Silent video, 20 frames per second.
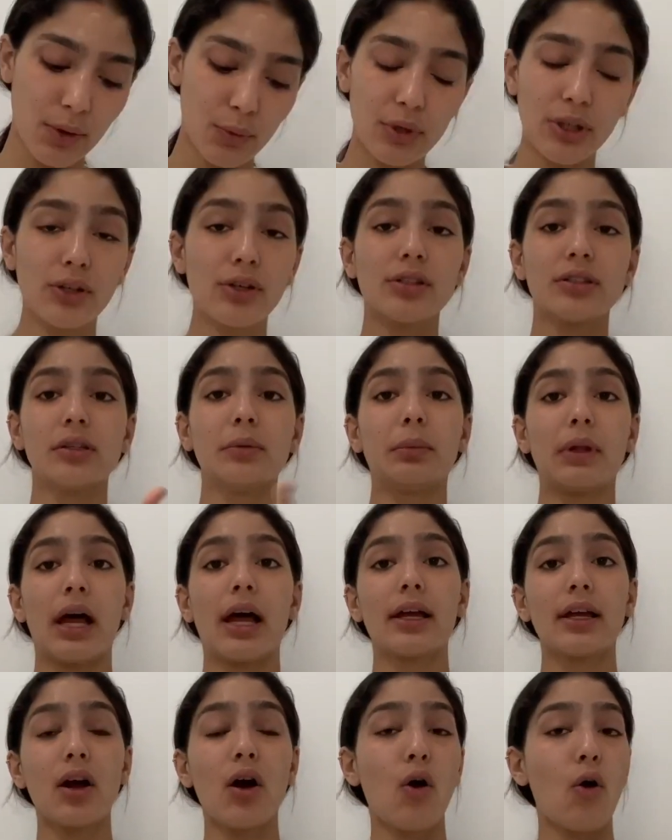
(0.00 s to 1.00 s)
we're going to
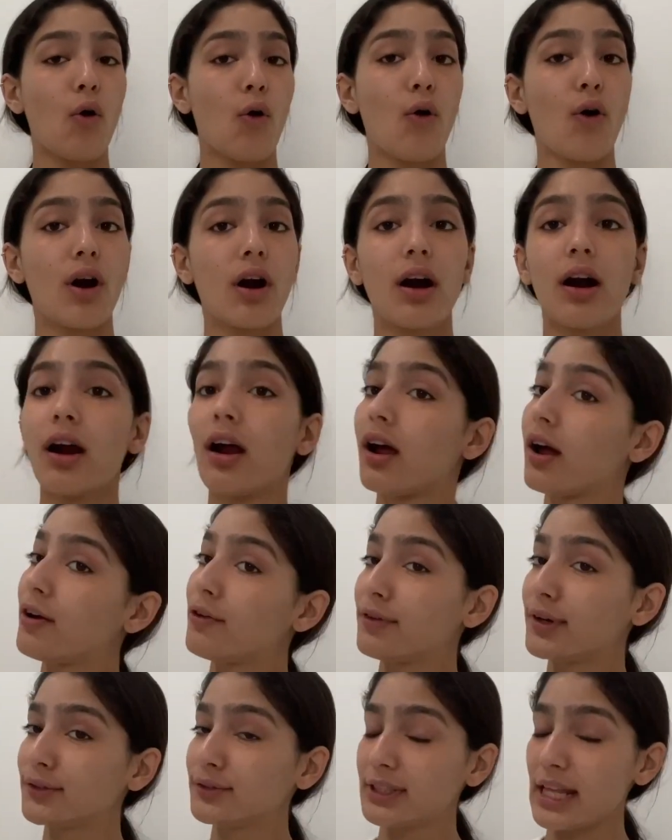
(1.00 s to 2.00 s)
apply our
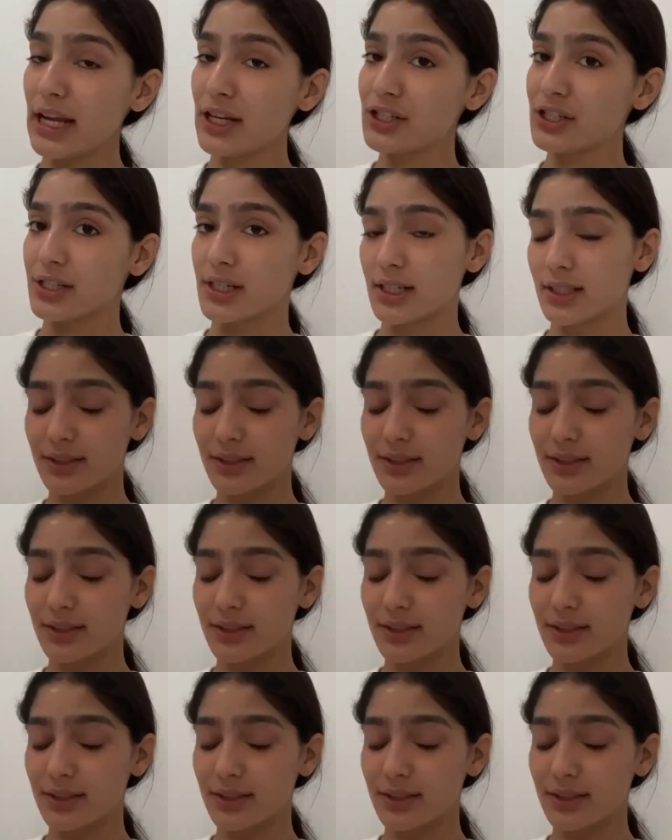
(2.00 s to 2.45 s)
foundation.